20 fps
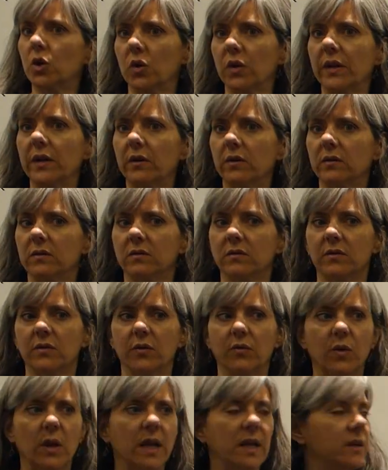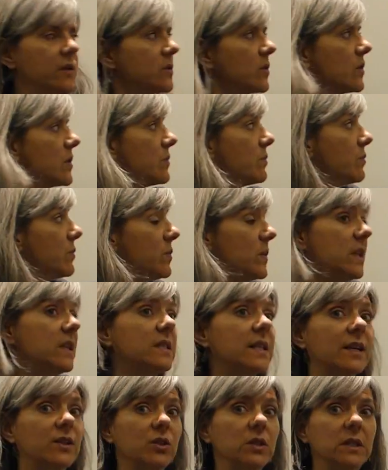earlier. So
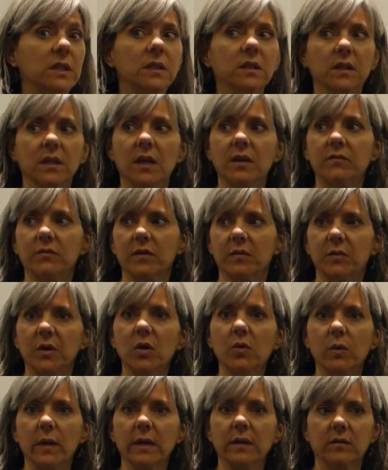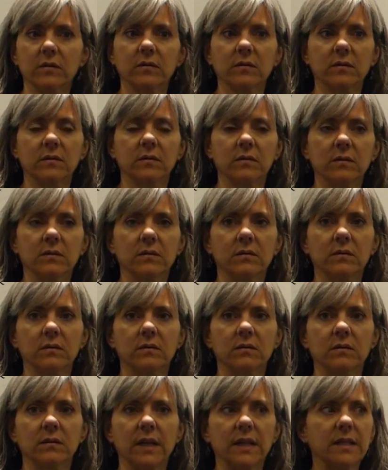this actually didn't come from nowhere.
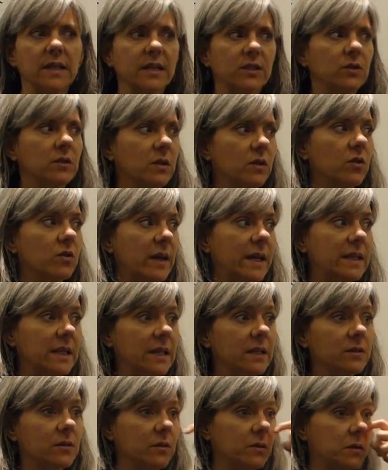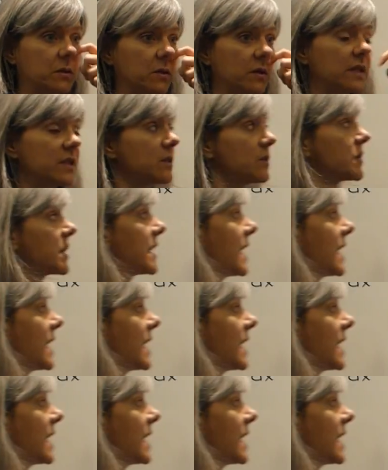That's actually the correct answer. So let's look